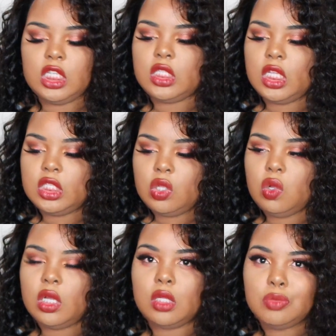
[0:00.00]
this let's
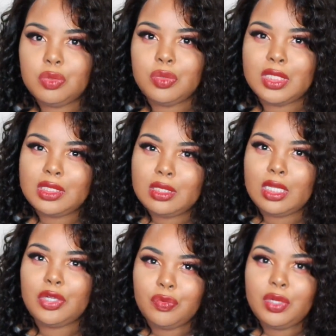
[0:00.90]
all come to a
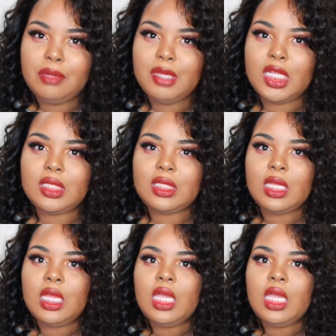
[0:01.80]
agreement